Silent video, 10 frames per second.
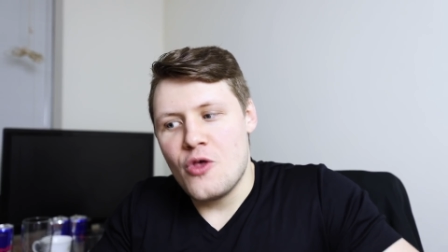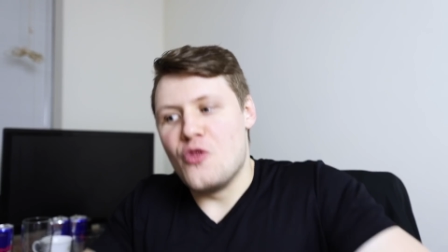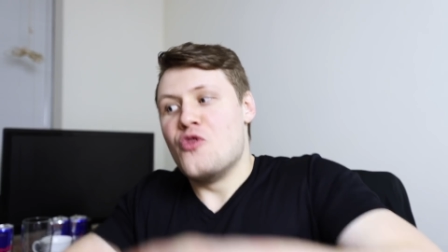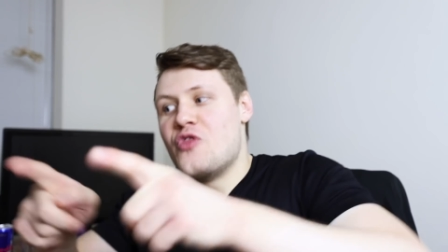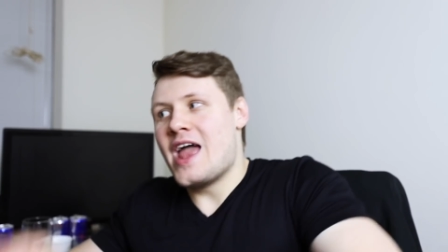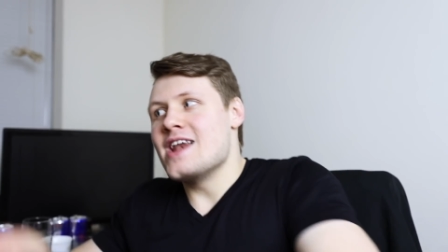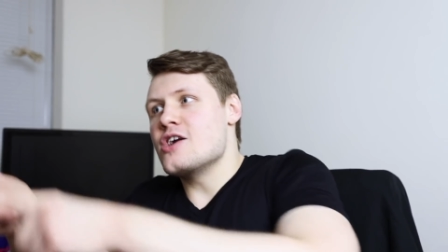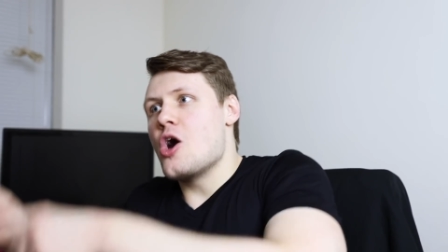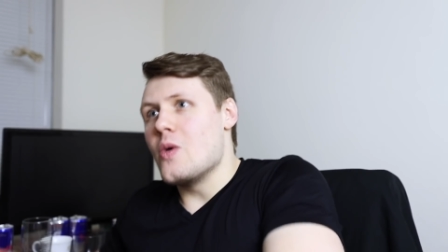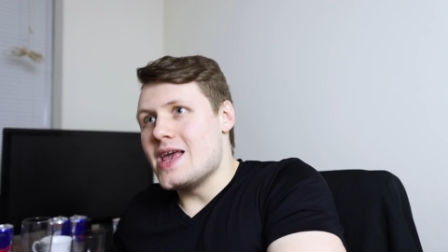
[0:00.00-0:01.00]

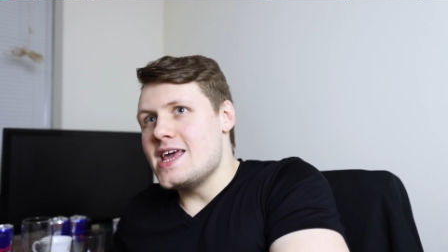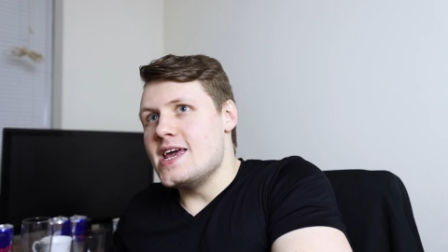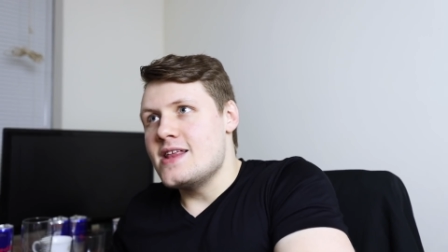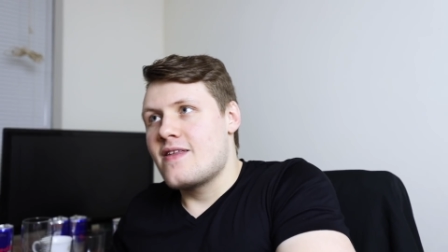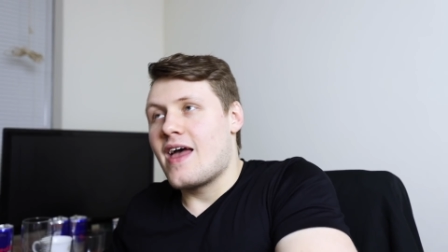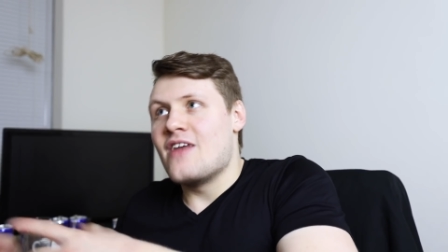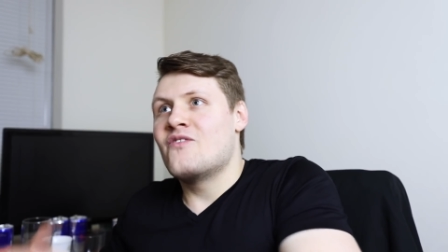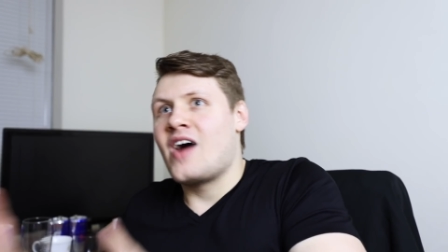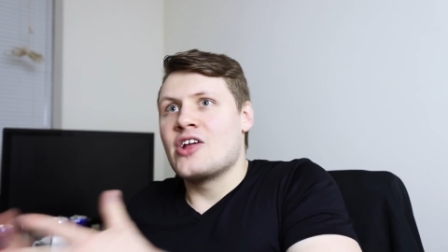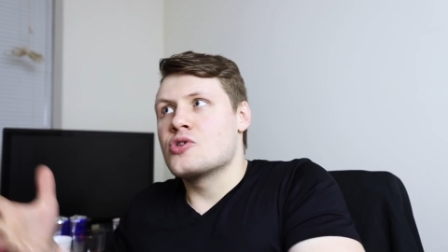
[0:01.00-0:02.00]
then go eat and
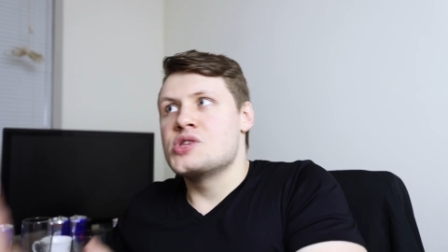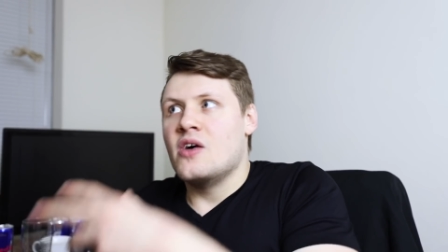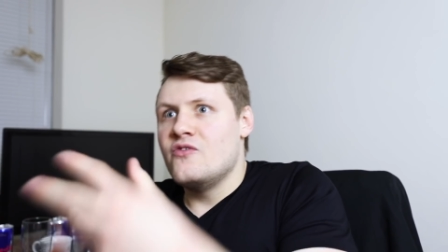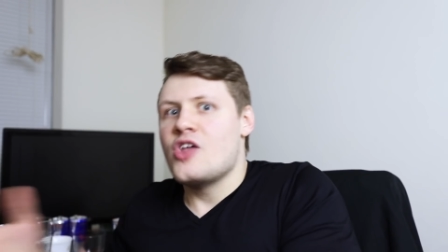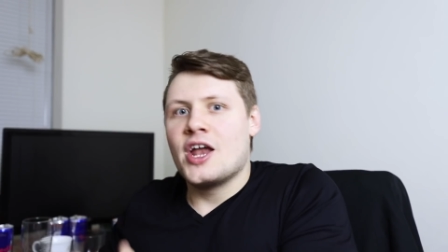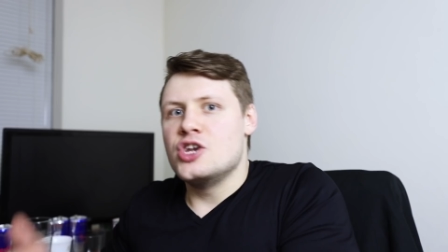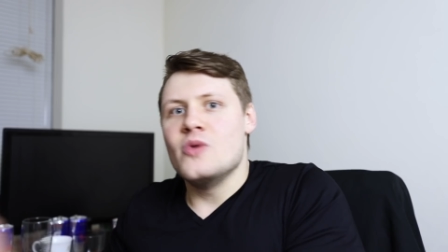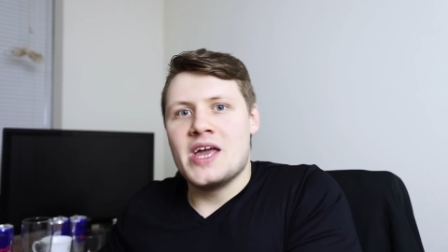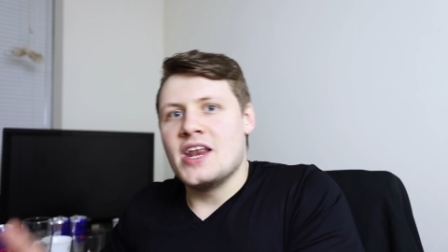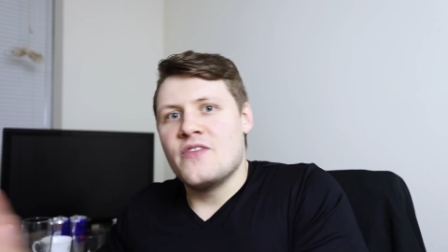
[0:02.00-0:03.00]
find yourself not
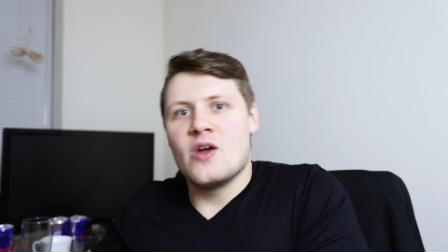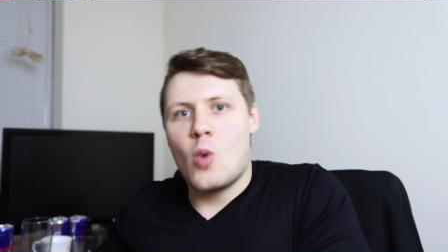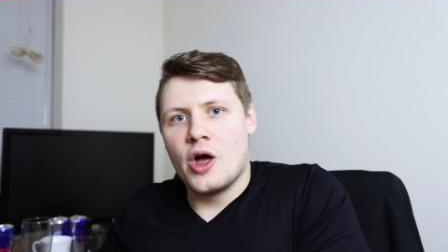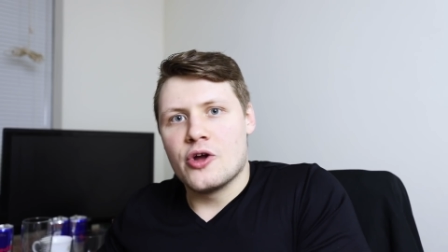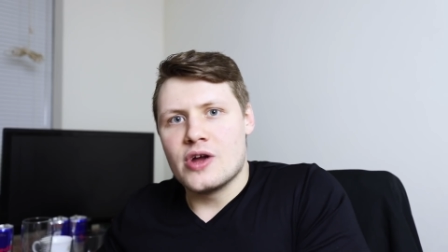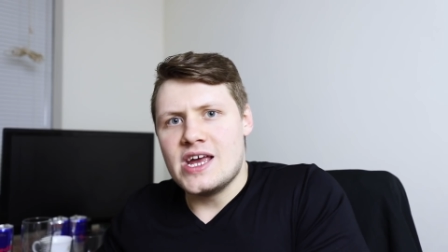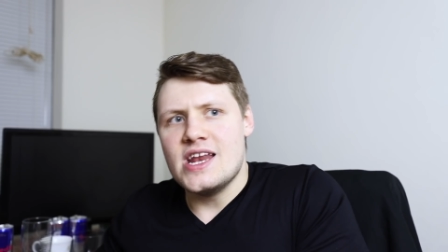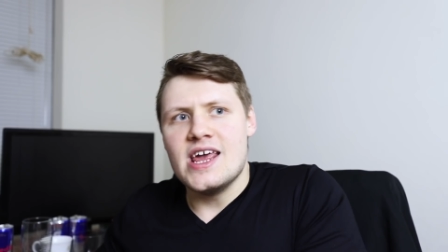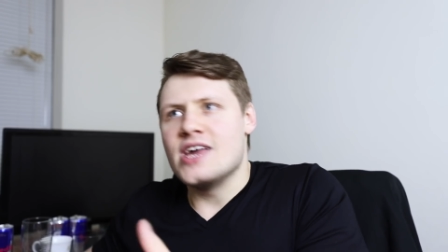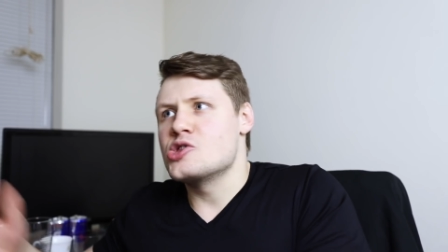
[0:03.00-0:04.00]
doing anything while you're
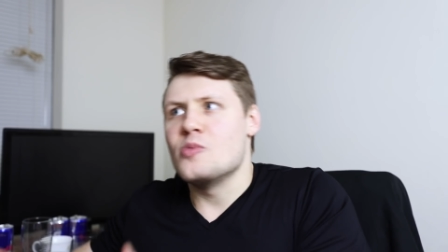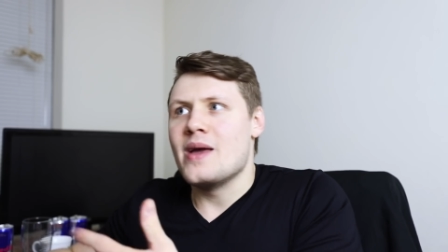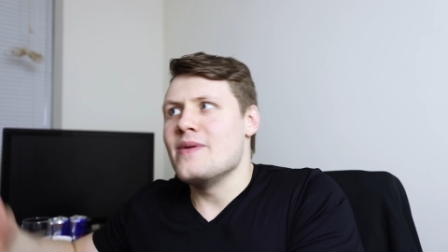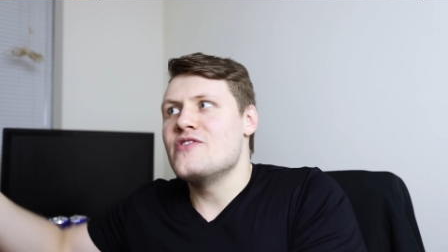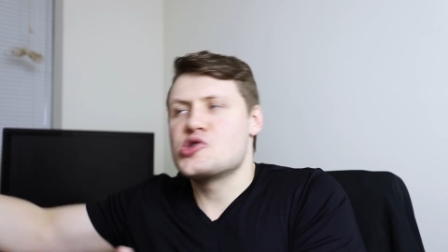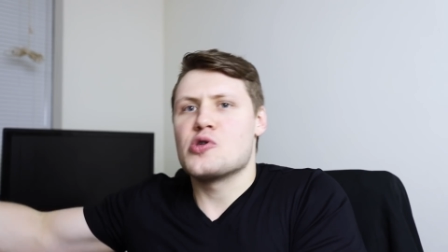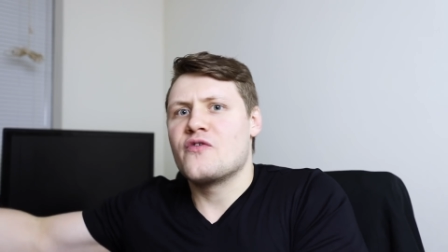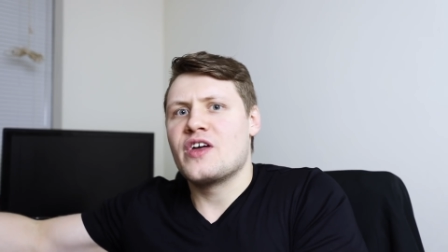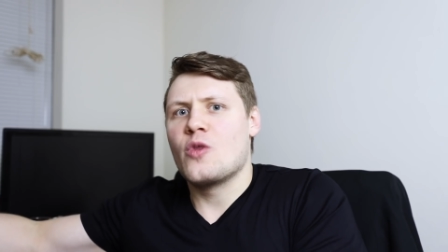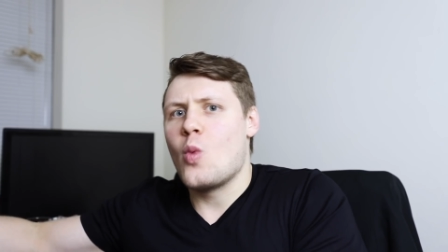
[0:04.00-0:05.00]
eating, so maybe
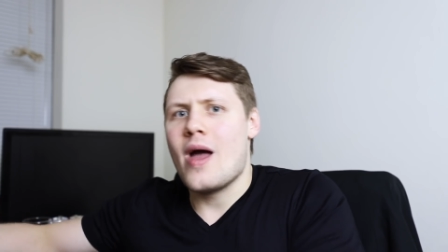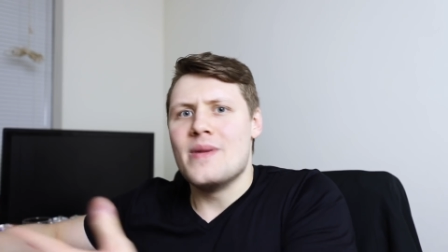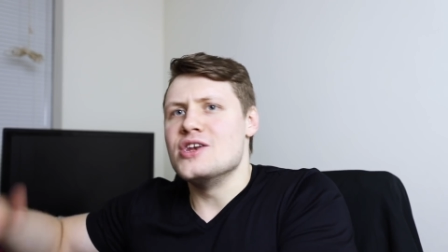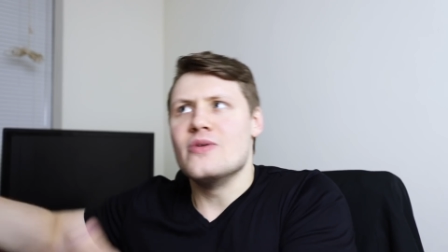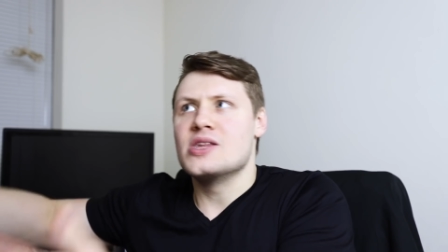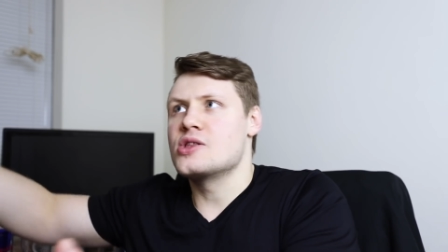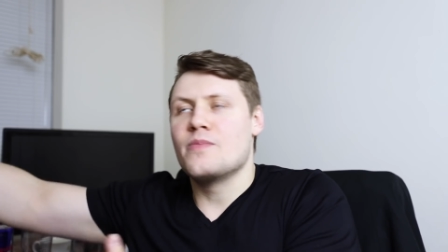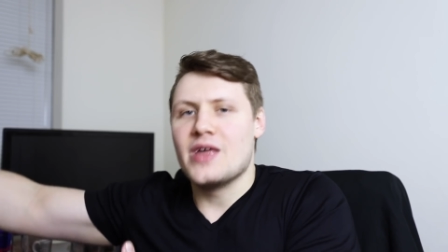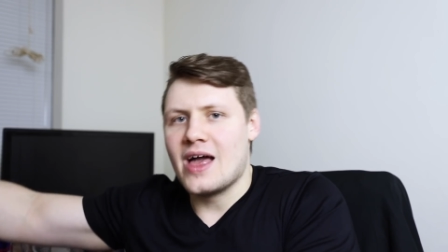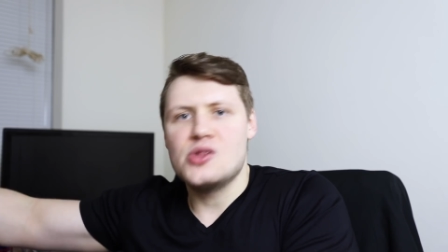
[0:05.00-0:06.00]
surfing the web and doing
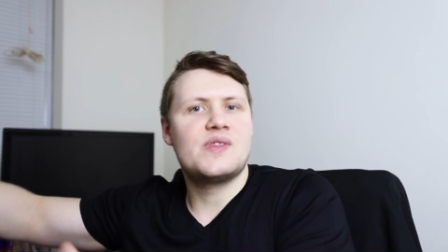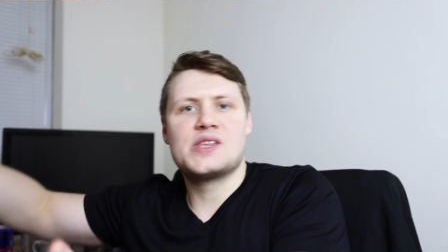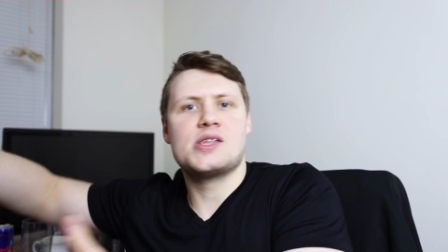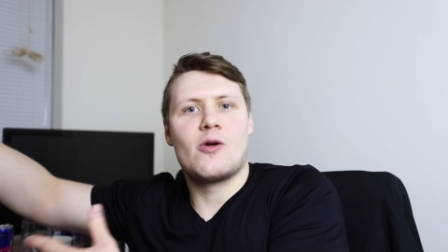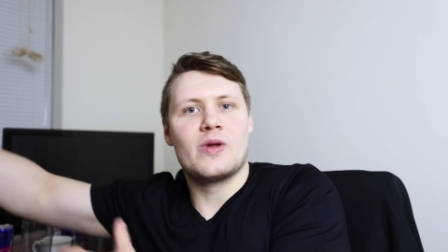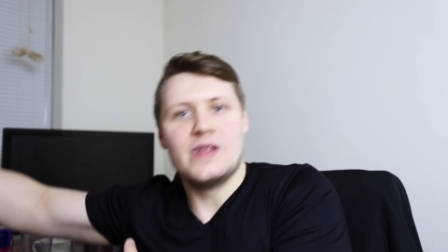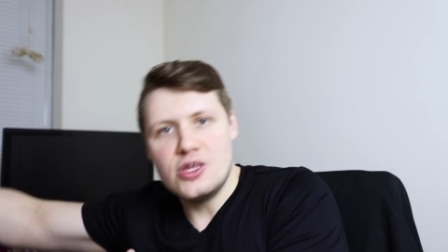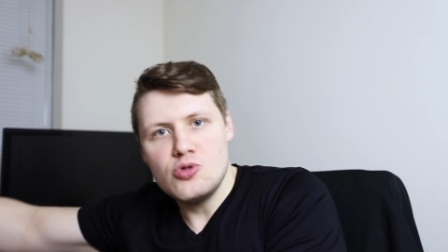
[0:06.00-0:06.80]
something else that's not really